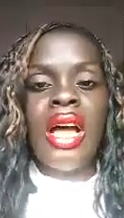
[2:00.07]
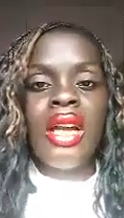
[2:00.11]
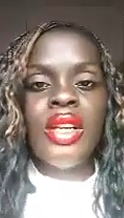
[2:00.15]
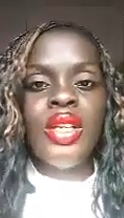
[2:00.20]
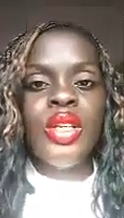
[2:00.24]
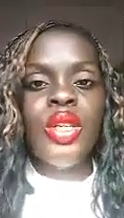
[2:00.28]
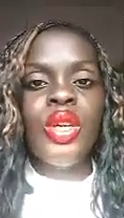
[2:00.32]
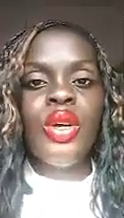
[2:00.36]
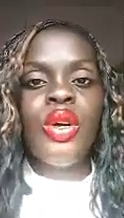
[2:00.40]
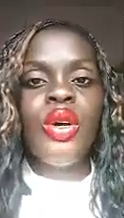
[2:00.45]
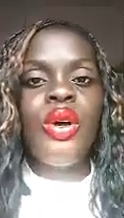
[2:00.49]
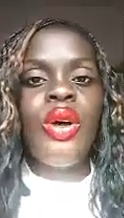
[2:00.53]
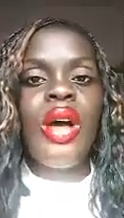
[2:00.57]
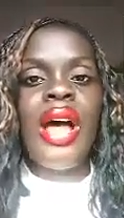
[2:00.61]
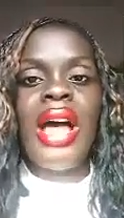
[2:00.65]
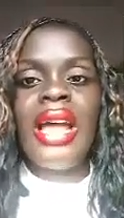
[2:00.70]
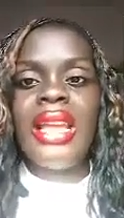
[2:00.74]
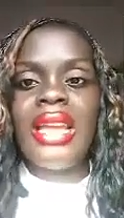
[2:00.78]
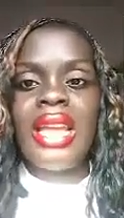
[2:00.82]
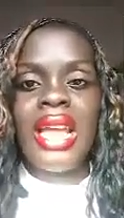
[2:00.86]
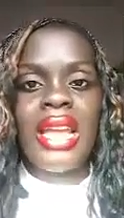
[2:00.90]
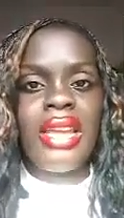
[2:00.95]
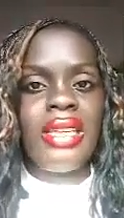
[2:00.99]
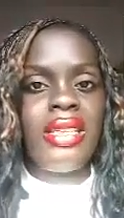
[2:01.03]
you know
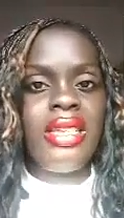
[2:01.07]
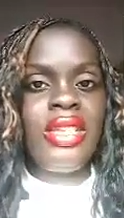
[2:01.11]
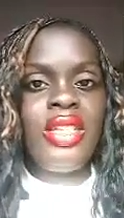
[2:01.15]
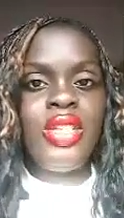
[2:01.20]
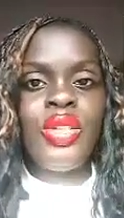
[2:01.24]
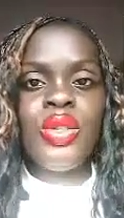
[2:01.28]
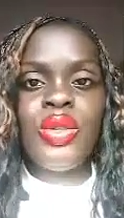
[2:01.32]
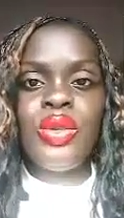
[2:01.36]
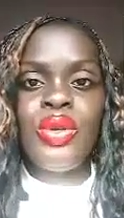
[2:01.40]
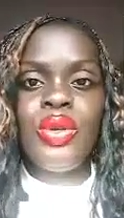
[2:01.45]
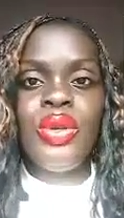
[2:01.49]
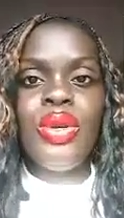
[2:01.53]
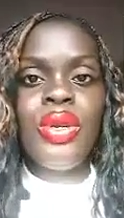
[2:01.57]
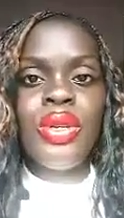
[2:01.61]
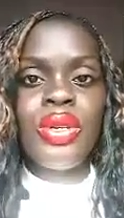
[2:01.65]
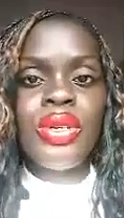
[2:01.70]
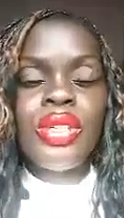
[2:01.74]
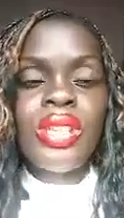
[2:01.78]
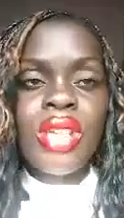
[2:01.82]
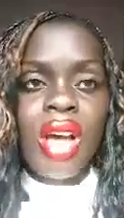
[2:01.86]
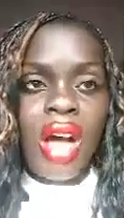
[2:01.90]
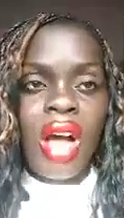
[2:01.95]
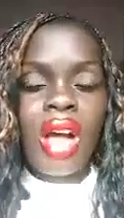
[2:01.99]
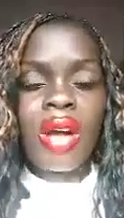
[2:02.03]
i i need to
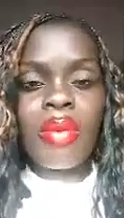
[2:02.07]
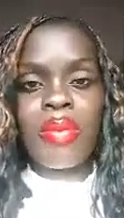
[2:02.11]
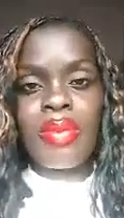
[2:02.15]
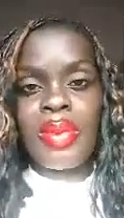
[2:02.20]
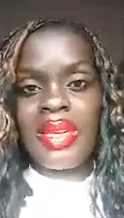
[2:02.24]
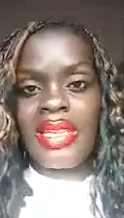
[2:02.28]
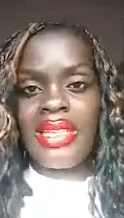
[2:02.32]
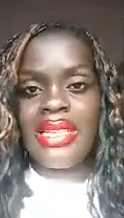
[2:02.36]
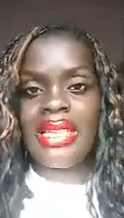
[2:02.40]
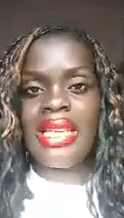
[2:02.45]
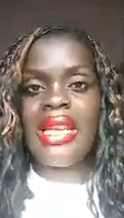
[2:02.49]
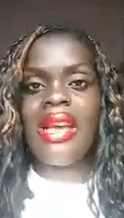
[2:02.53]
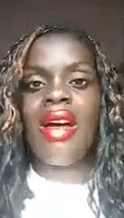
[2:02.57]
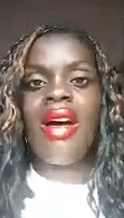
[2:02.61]
talk better